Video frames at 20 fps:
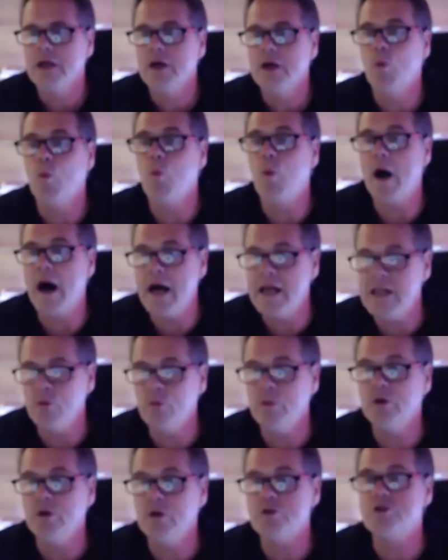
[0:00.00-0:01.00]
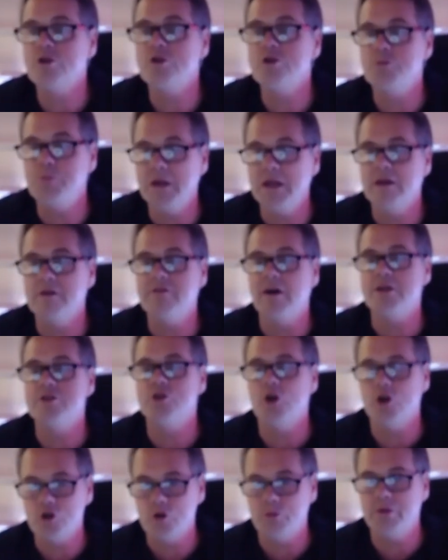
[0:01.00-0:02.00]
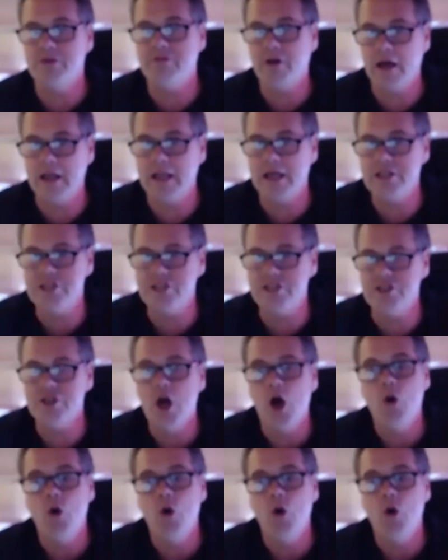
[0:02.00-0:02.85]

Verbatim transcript: why don't we also speak of isotropy violations?